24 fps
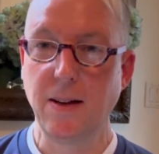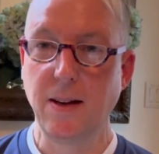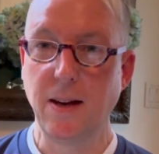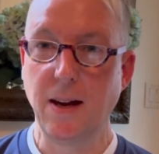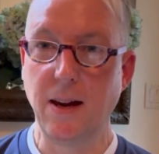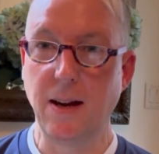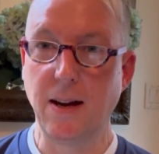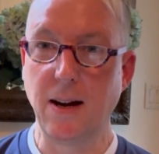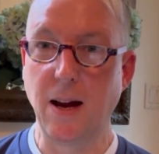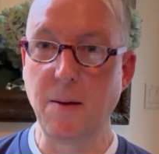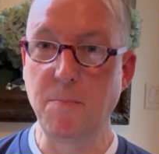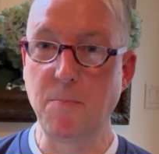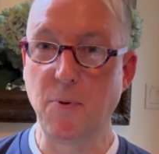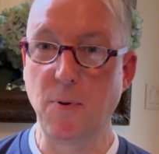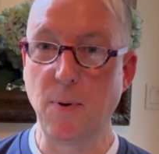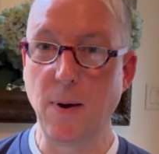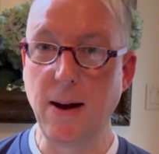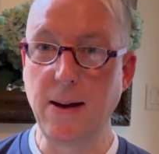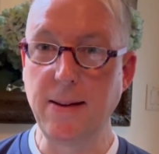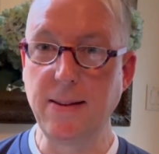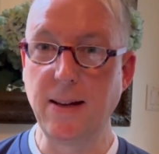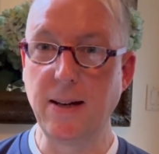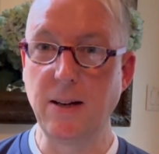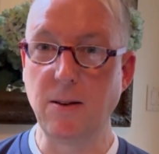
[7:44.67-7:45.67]
And I
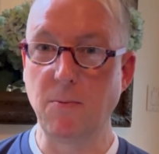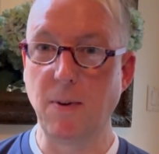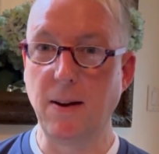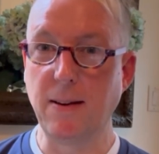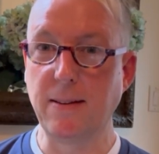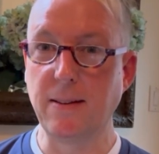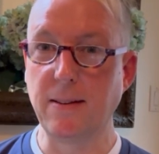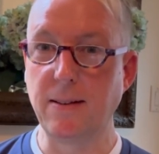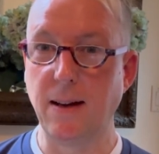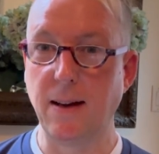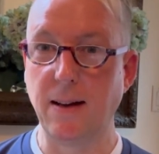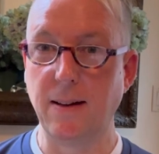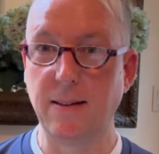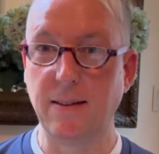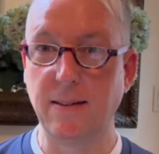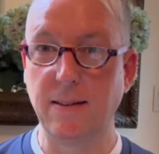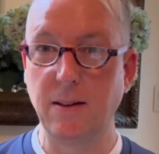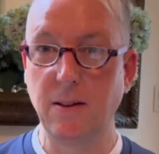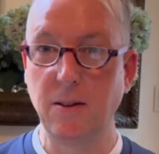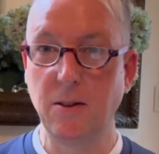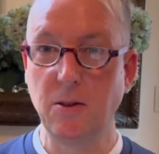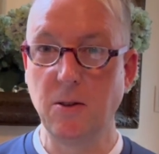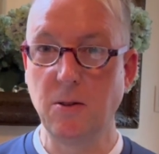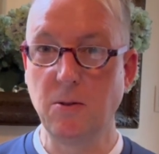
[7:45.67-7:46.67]
pray that it resonates
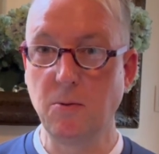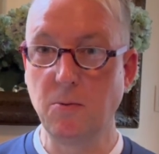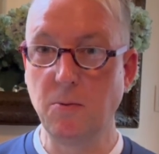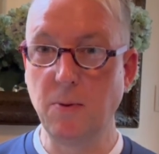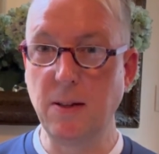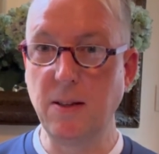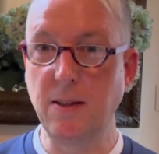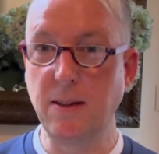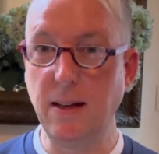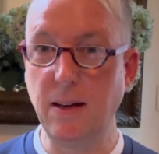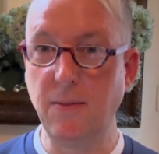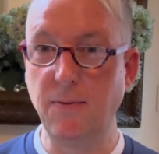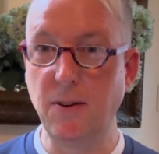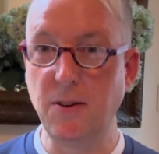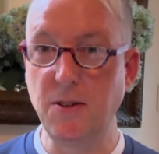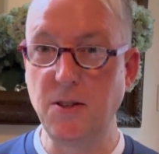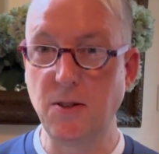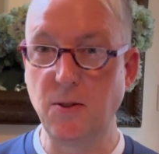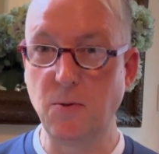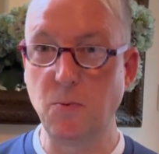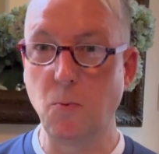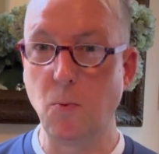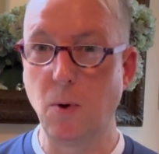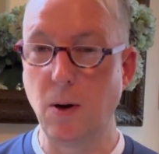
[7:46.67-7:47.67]
with even
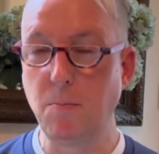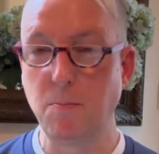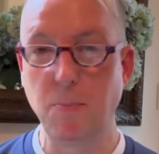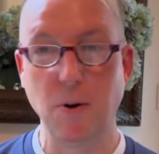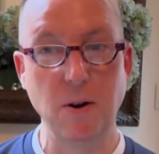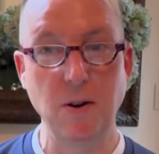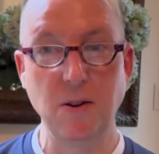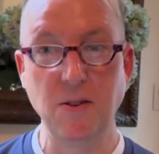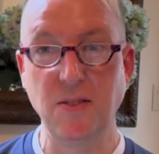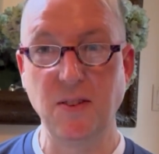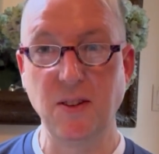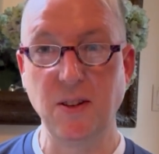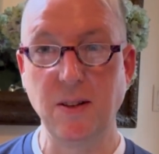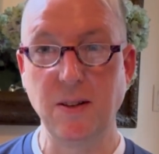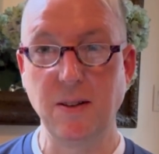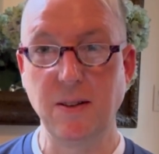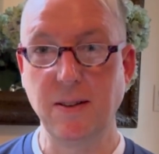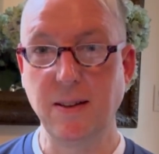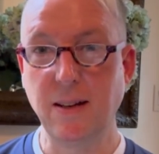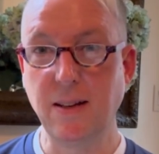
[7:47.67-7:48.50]
just one person.